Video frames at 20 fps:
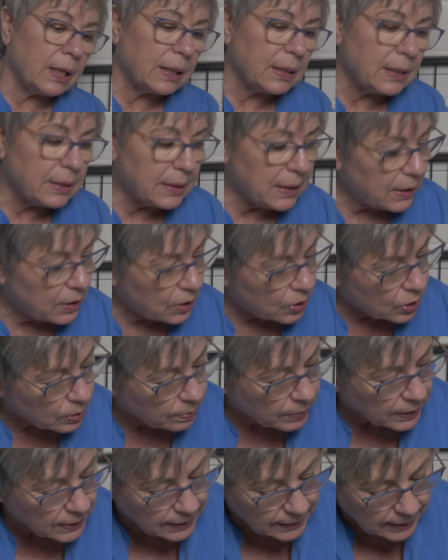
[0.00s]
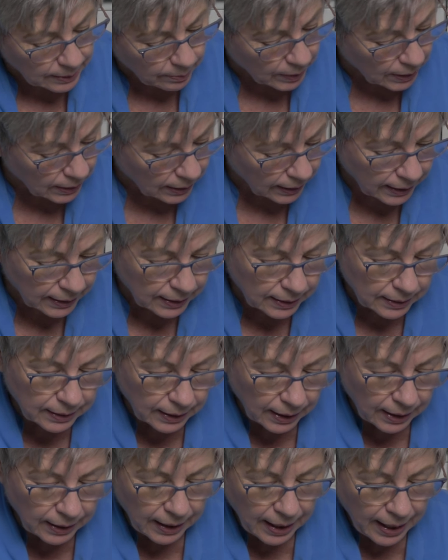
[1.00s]
continue to be stimulated
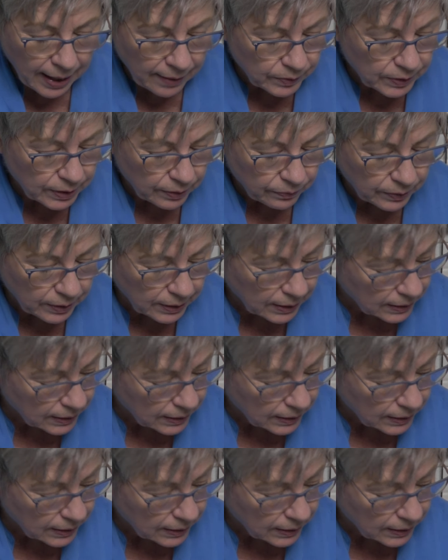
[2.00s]
and have different